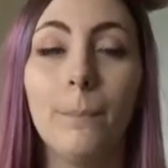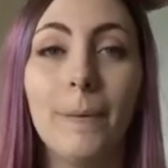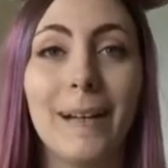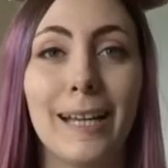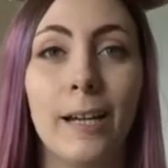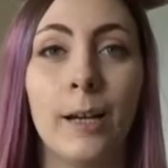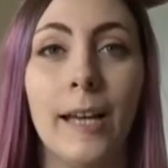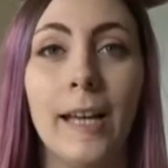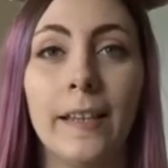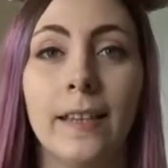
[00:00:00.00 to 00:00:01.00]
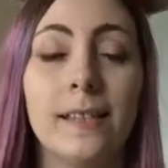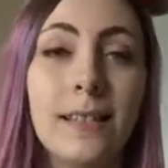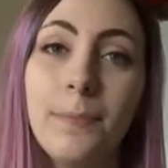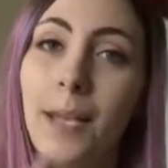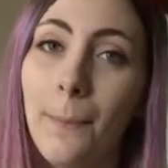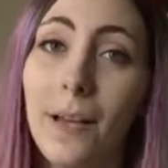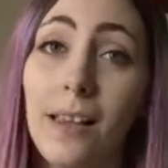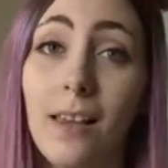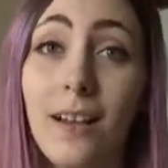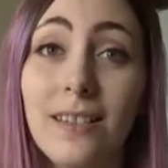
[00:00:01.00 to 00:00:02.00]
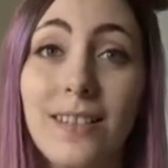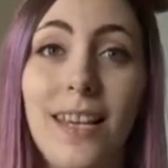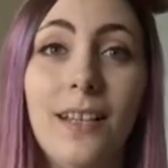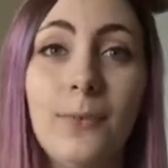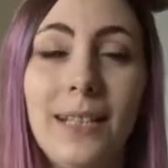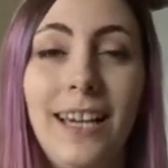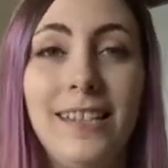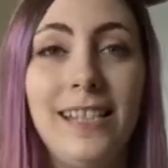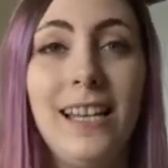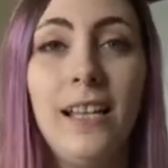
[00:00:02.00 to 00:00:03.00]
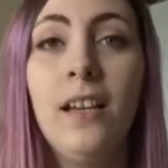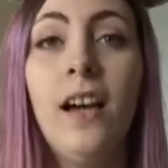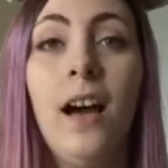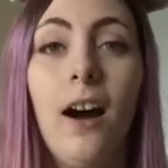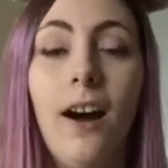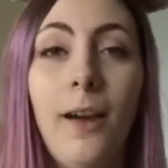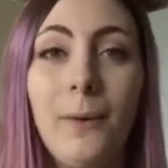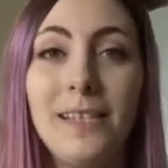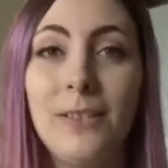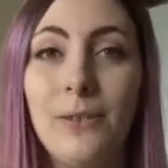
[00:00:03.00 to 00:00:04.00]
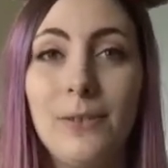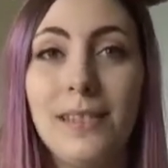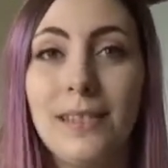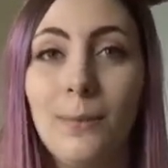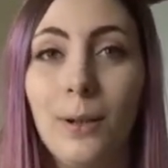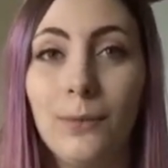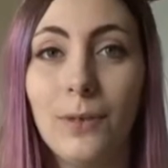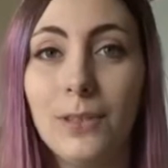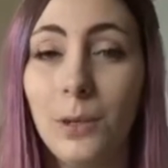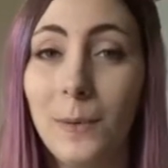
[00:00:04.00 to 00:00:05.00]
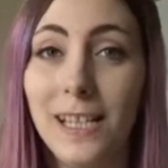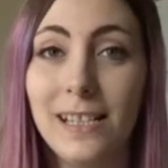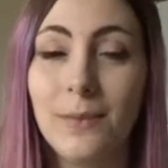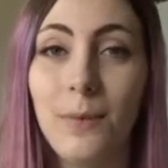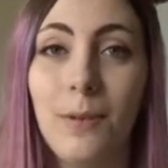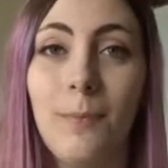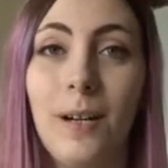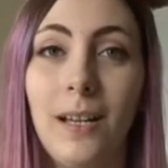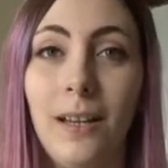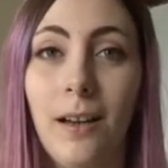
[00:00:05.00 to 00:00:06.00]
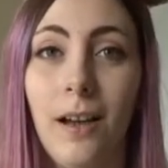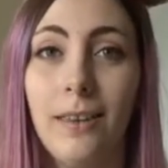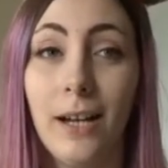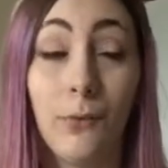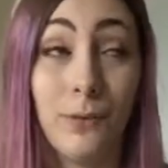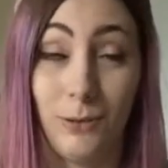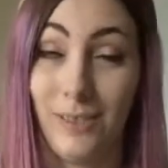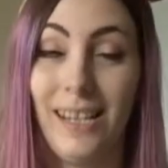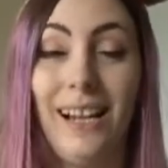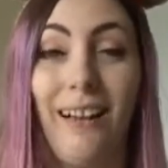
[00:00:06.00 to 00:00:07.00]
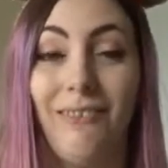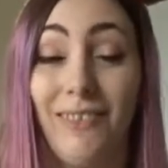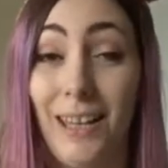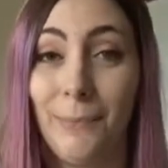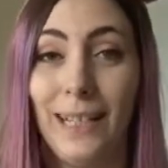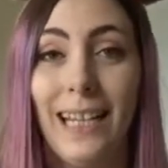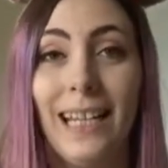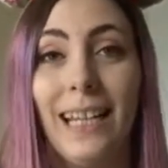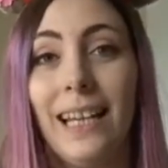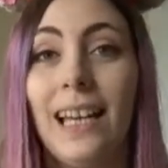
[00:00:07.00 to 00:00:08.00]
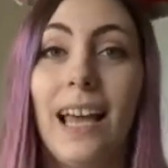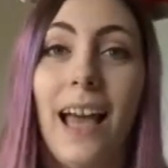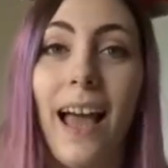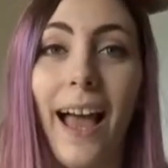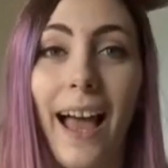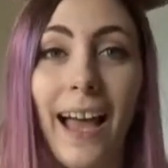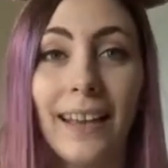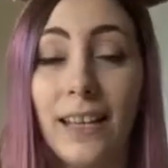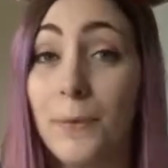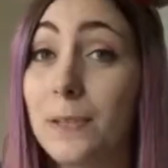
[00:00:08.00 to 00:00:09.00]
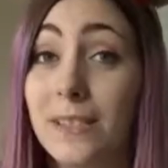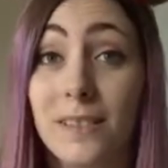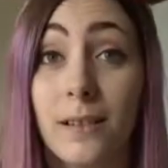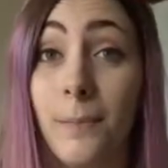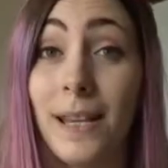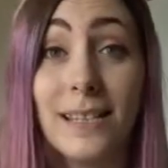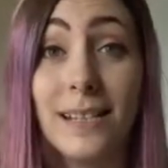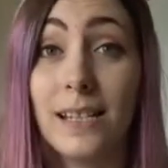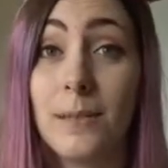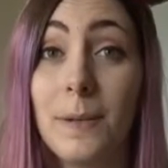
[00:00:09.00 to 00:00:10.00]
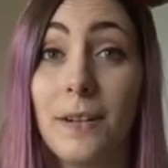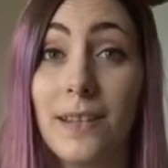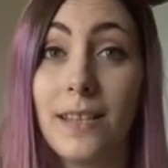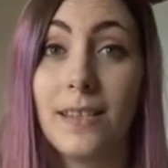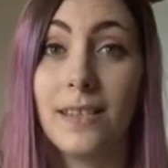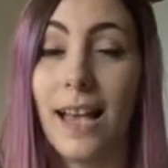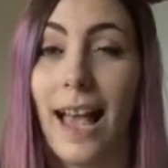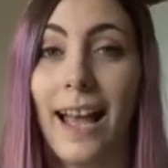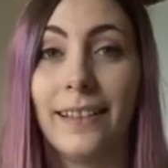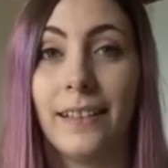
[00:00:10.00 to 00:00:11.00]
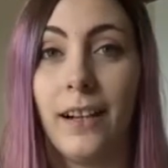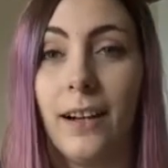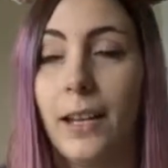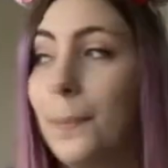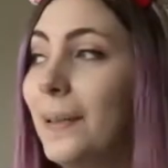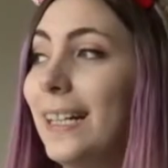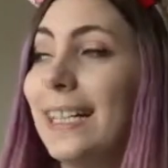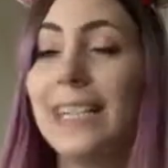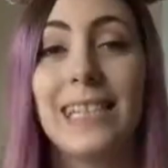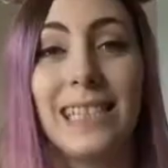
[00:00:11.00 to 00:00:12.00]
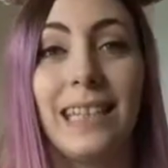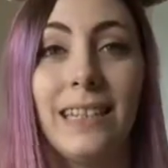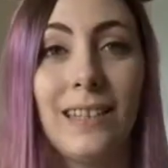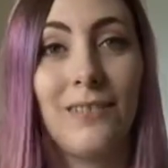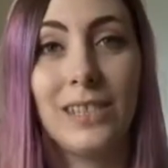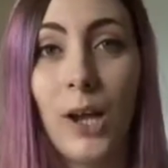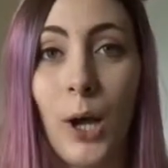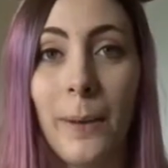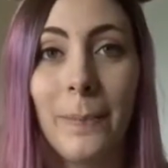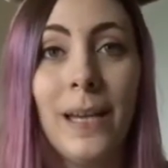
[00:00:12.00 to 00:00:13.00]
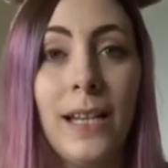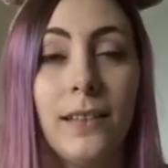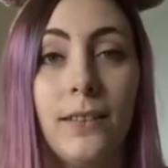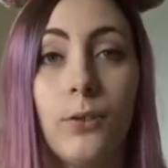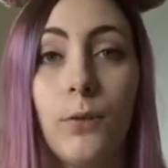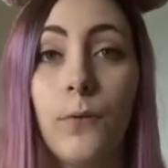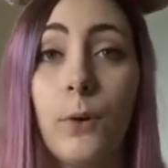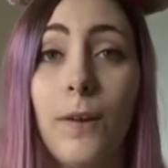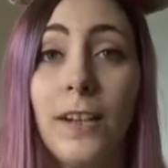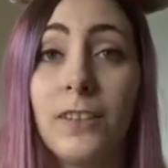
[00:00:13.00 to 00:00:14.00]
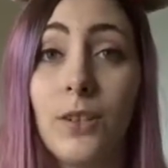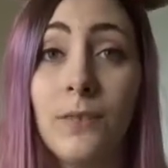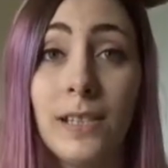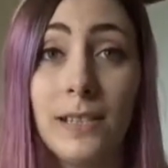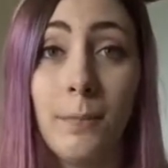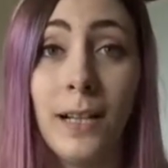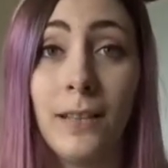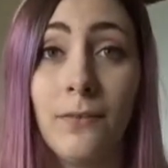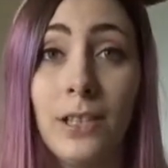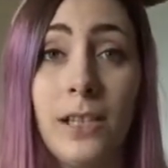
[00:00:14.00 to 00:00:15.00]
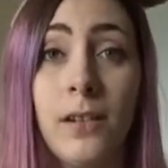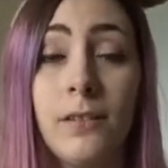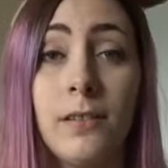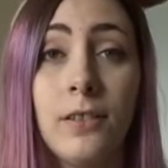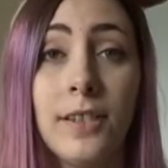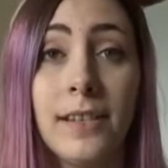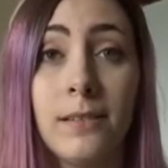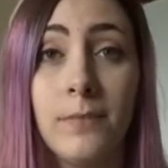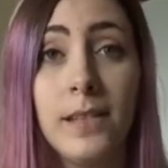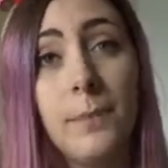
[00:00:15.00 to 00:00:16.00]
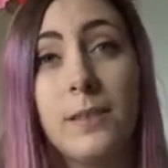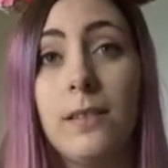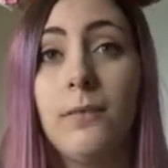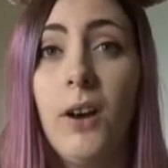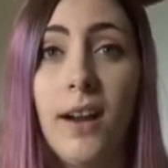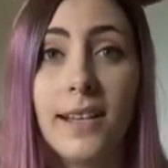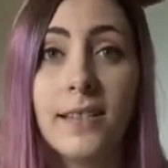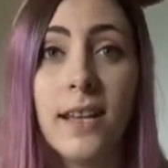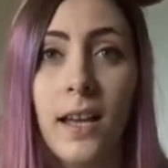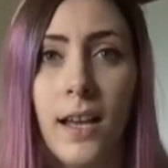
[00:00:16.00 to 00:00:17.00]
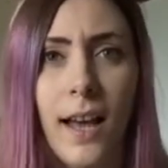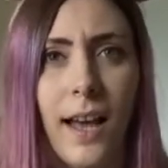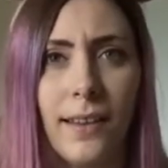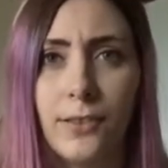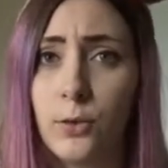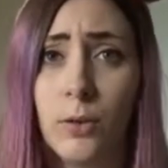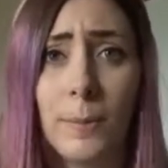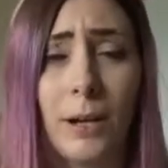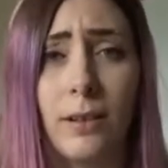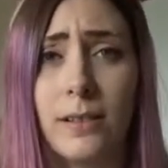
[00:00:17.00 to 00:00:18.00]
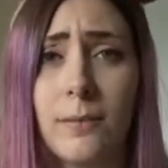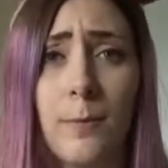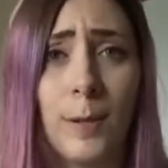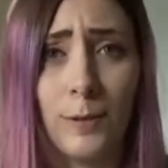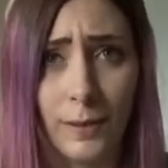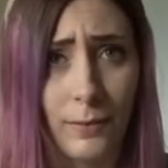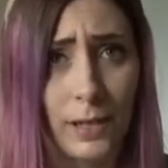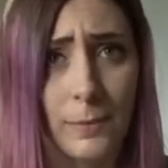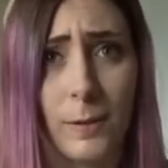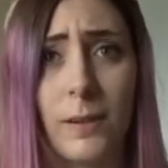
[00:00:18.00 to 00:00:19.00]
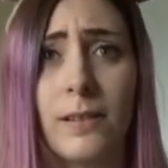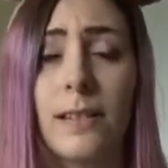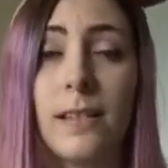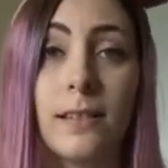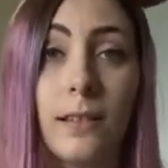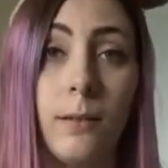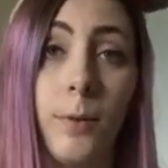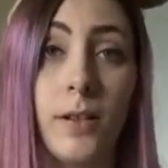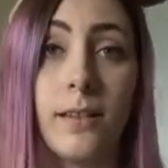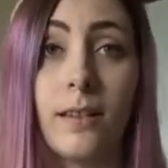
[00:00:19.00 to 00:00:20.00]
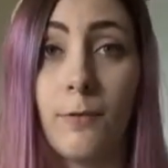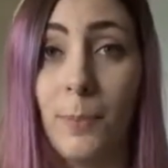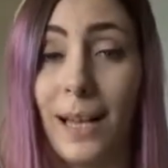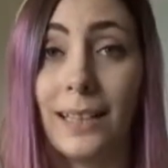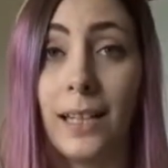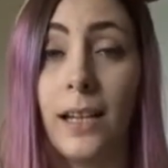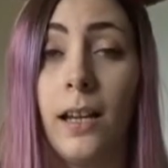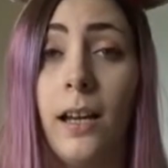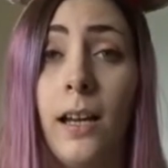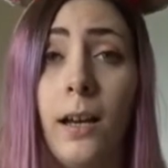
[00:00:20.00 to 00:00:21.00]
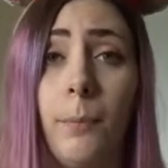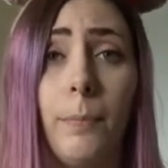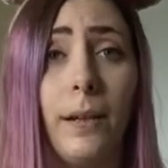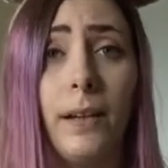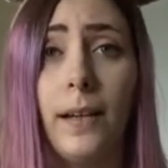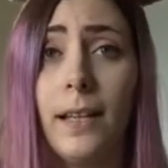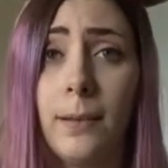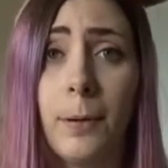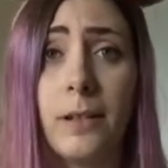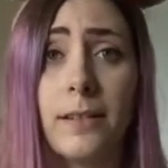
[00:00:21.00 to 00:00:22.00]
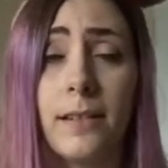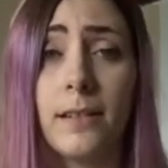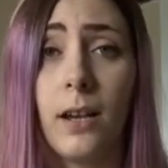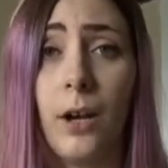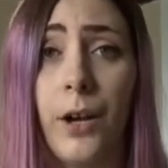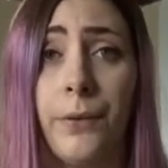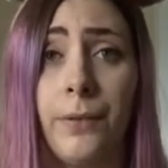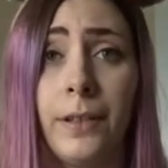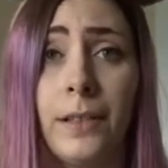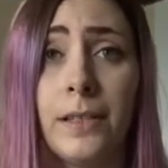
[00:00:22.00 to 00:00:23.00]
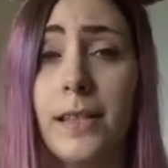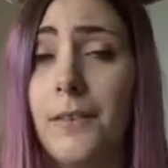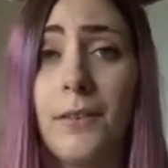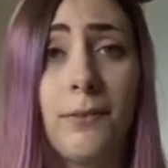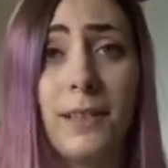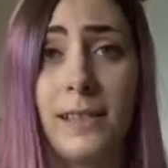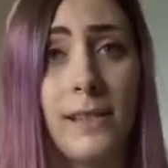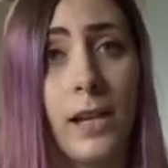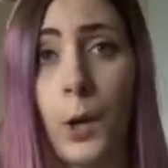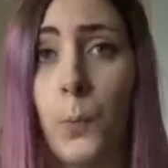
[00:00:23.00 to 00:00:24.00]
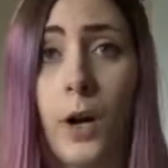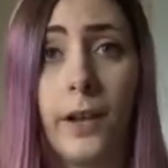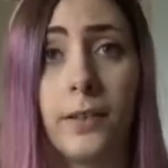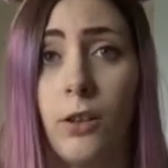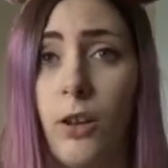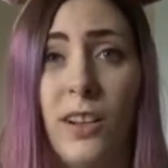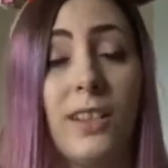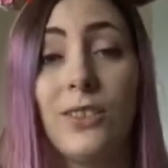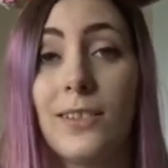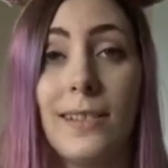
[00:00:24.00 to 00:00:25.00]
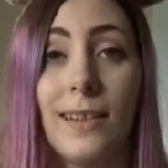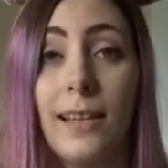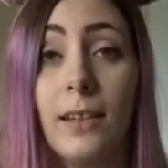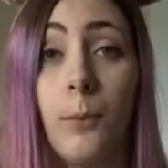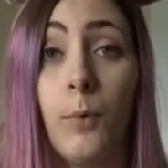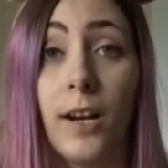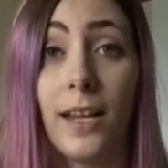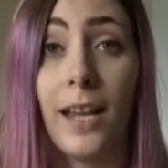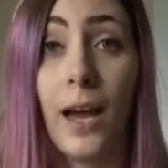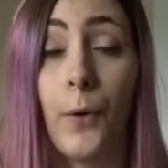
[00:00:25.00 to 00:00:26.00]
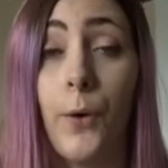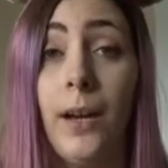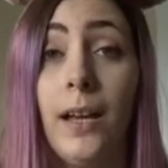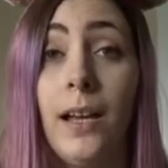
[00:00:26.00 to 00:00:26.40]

back in September last year, twenty eighteen, I went to Disney World for two weeks with my now fiance and family, and it was just an amazing experience. And I completely intended at the time to do a full range of Disney planning videos to share some tips and advice and to talk about like some of my favourite experiences and the process of planning. But in the process of saving for Disney, I worked a lot and it just didn't end up working out.